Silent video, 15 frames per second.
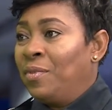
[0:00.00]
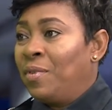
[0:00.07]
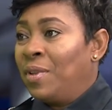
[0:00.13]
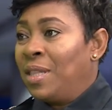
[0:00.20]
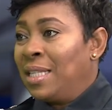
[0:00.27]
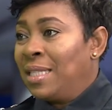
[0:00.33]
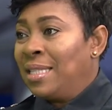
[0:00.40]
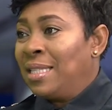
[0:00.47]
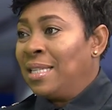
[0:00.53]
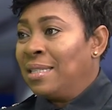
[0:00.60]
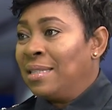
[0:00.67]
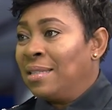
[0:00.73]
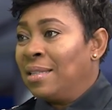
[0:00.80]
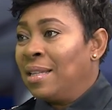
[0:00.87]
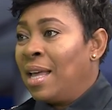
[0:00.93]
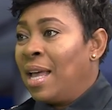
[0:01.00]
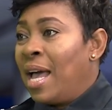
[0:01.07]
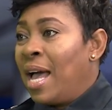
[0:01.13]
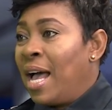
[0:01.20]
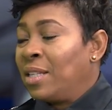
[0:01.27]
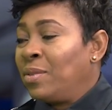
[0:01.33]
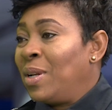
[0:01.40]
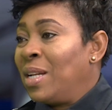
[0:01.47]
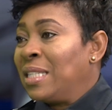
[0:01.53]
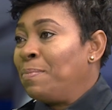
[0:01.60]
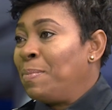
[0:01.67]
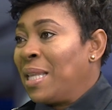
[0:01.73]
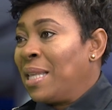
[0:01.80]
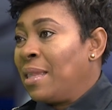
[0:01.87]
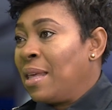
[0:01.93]
for this season, as well as
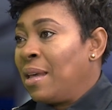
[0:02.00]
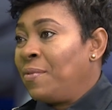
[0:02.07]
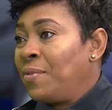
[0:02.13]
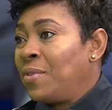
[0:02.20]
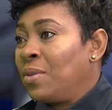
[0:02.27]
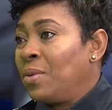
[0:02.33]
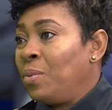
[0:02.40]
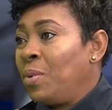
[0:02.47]
petty theft.